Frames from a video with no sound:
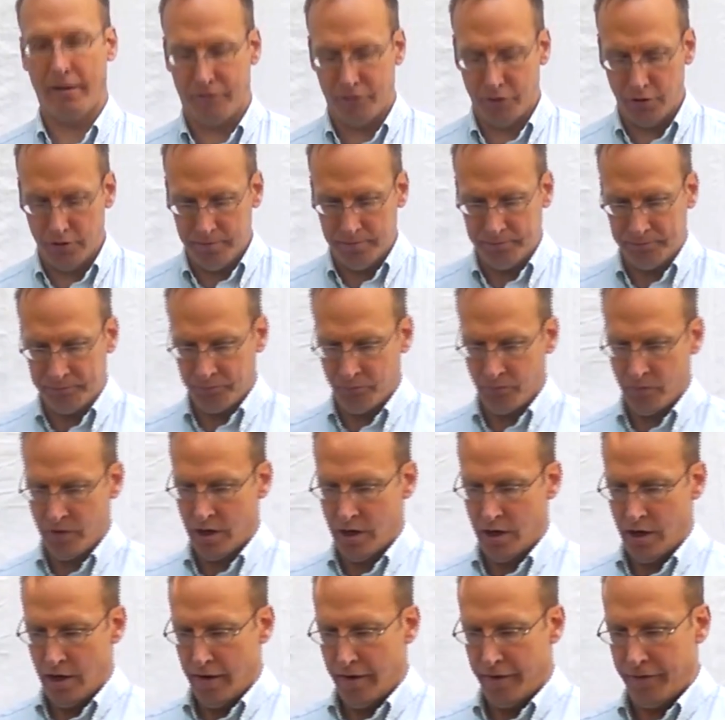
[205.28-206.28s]
food,
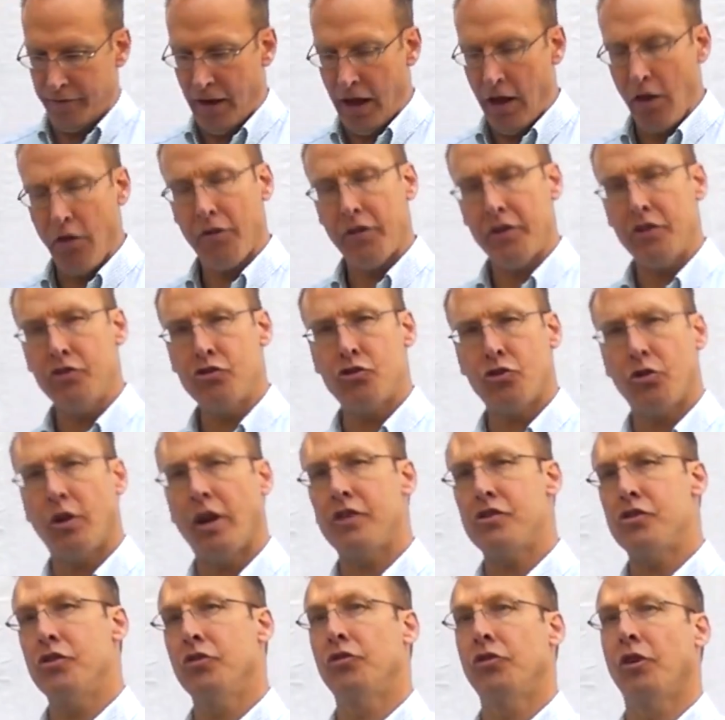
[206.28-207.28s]
follow the
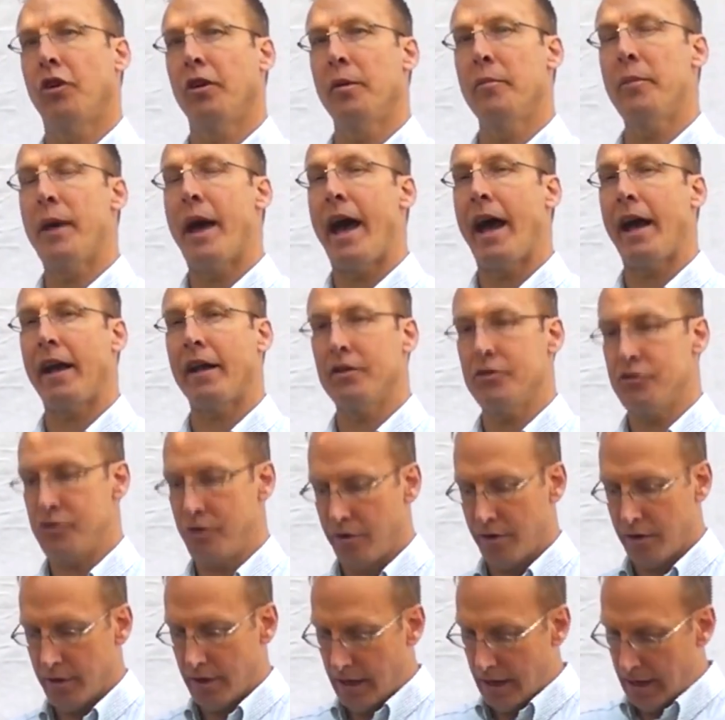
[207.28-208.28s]
instructions on the package.
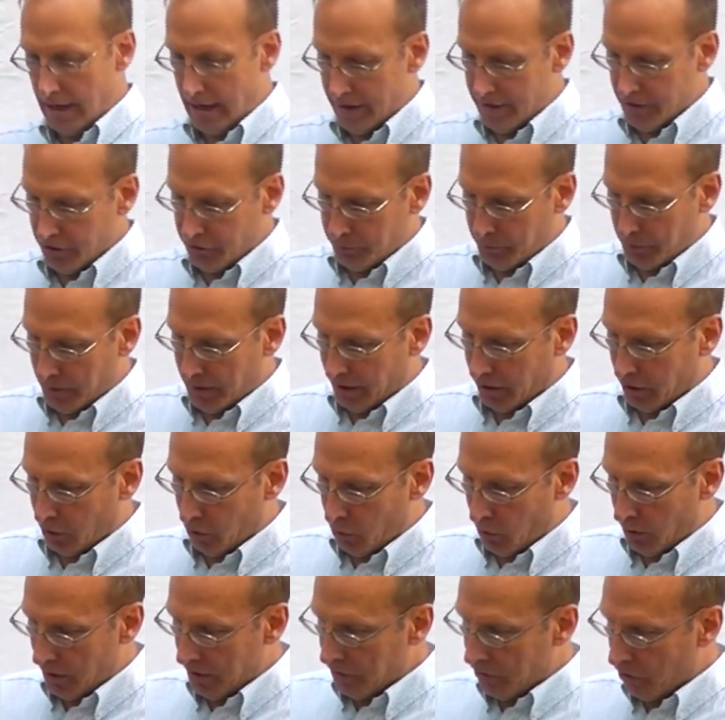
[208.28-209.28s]
This particular
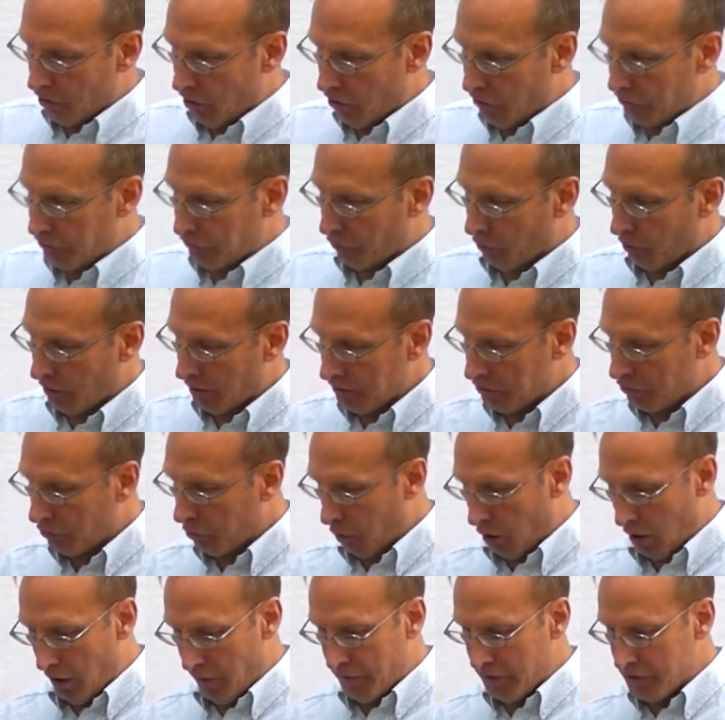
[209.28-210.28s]
one calls for, in a
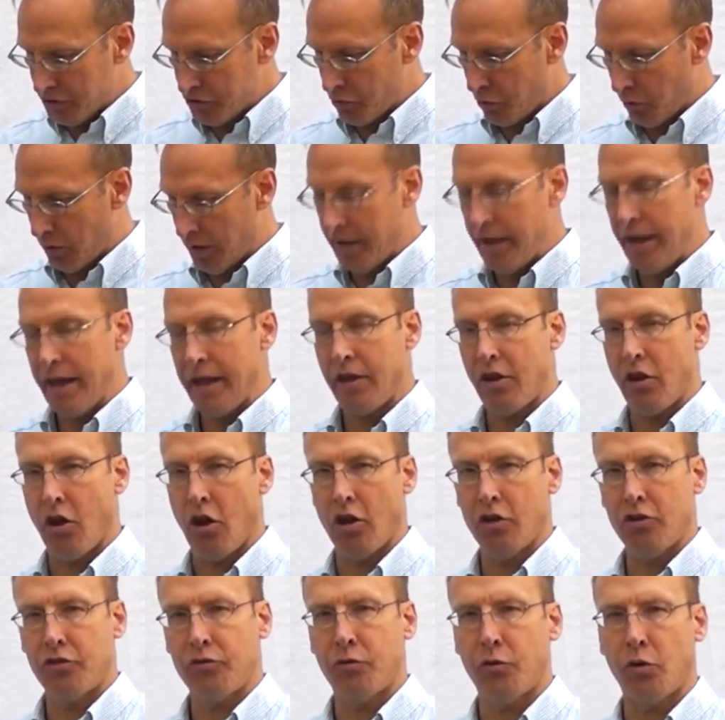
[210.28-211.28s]
12-inch one, it
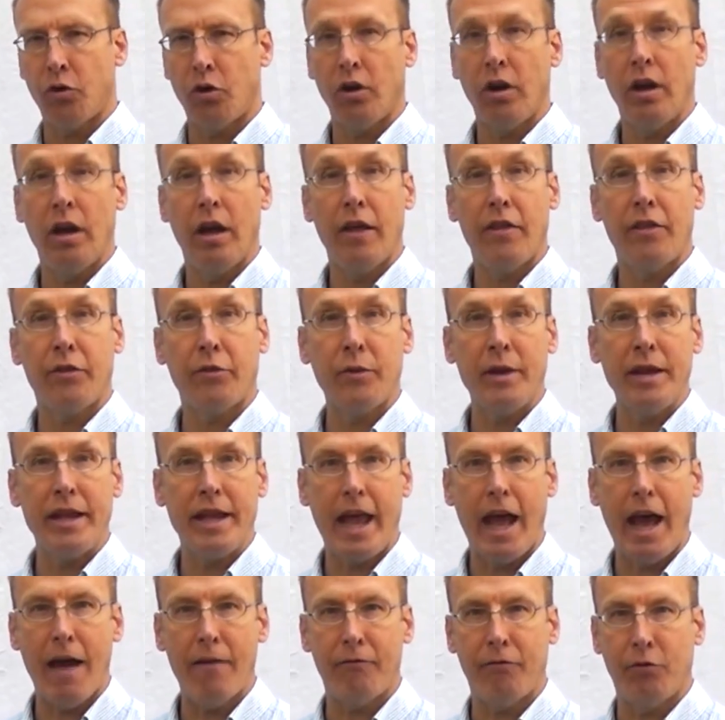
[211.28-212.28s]
calls for 3
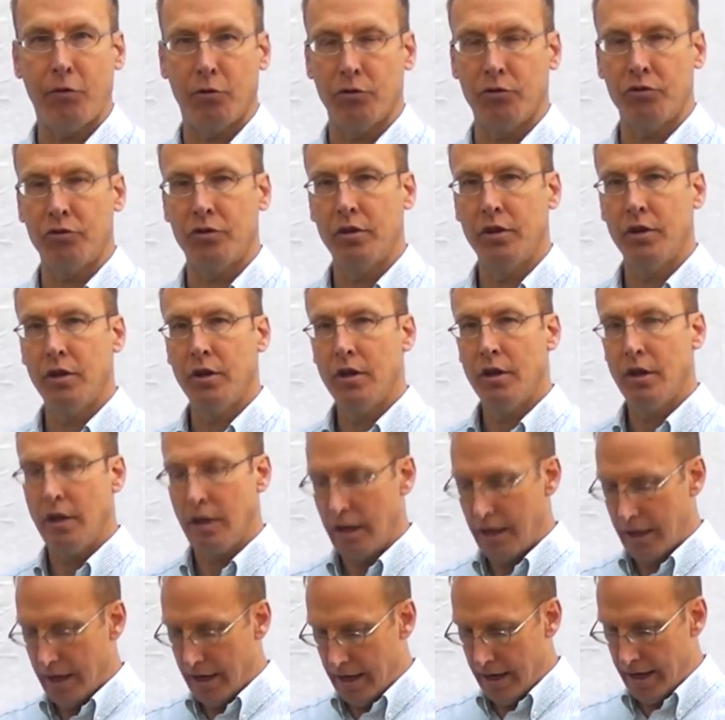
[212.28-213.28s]
capfuls
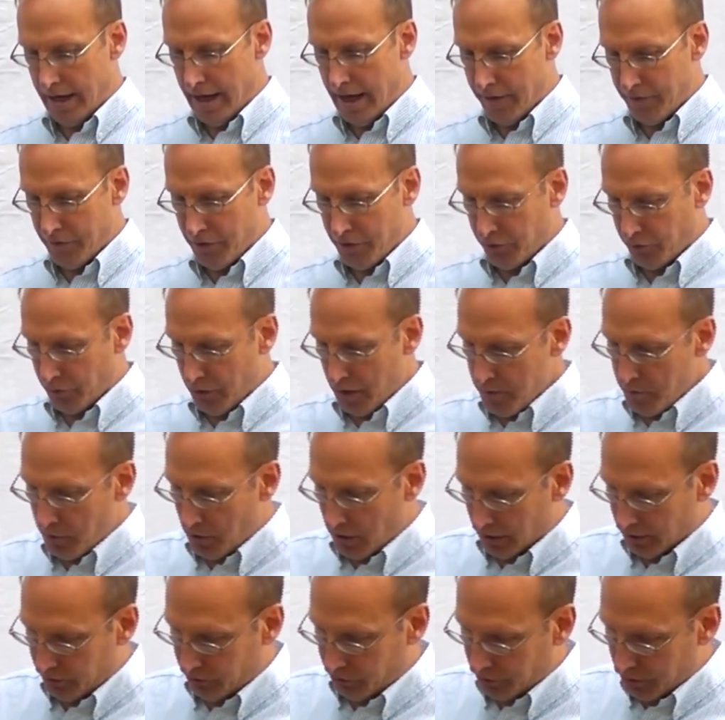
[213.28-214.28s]
every 3
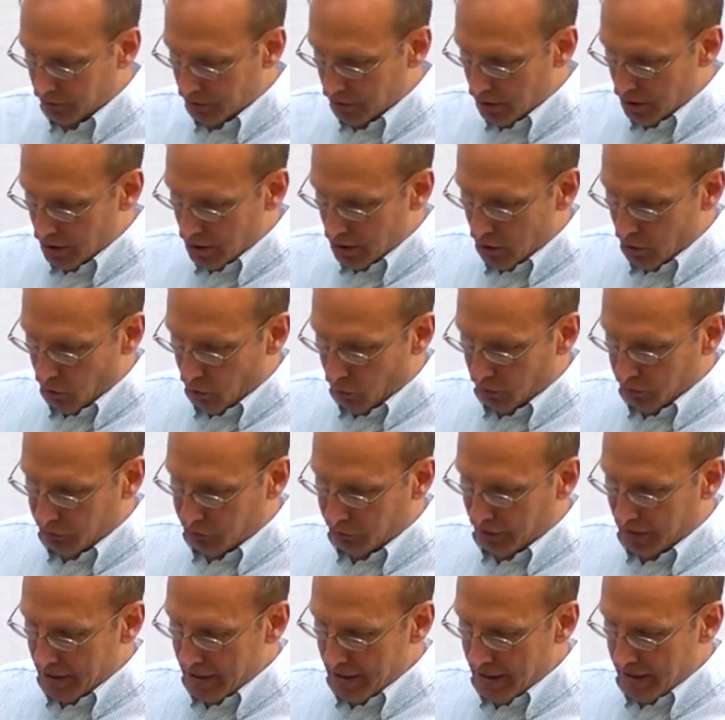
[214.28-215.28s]
months. Once
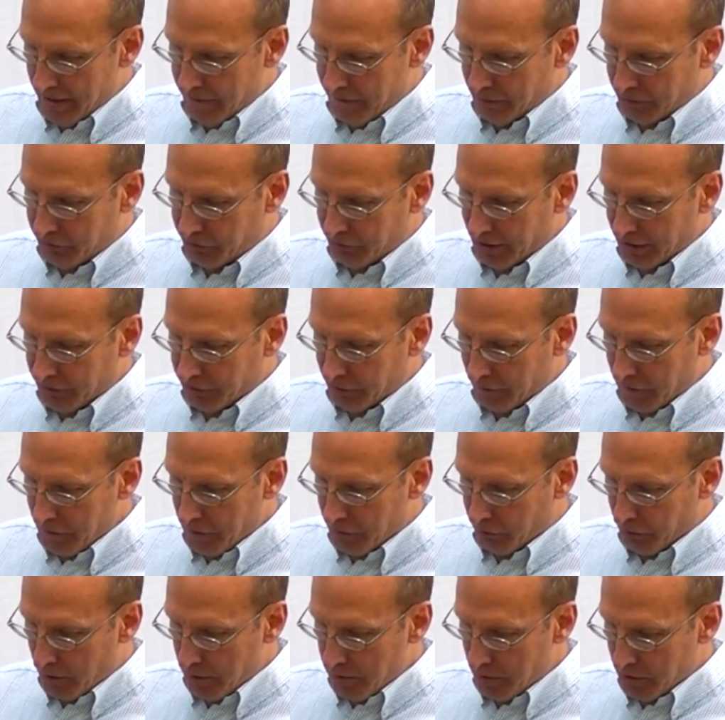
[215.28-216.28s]
again, if it says every
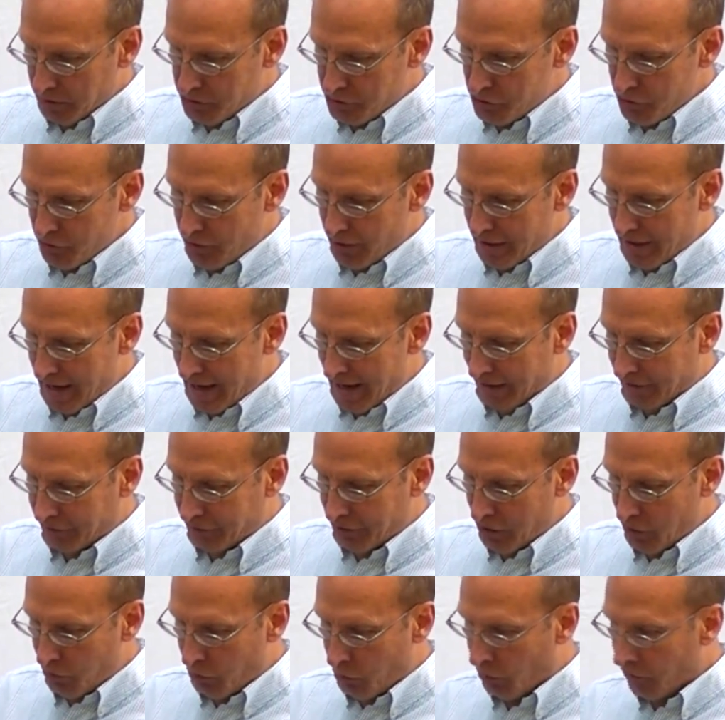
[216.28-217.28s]
3 months, you can
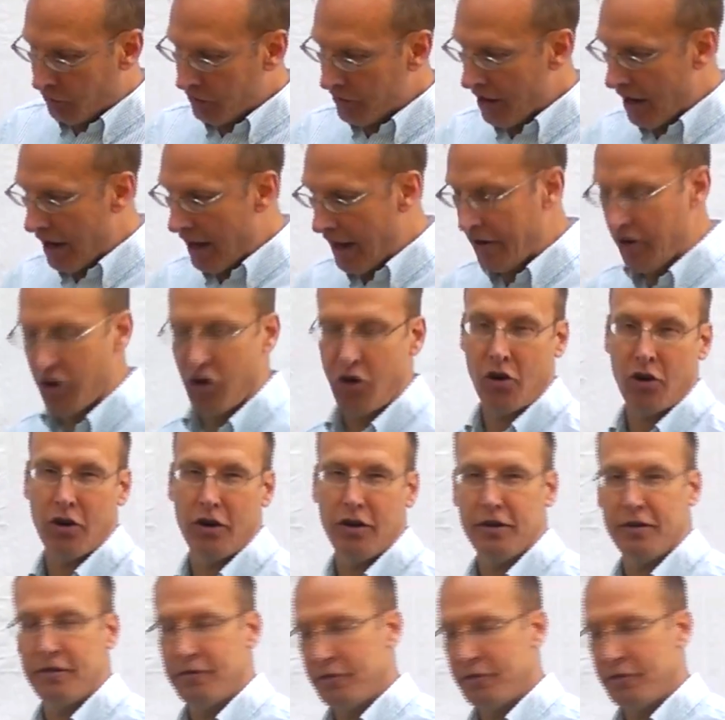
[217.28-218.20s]
actually, it will not hurt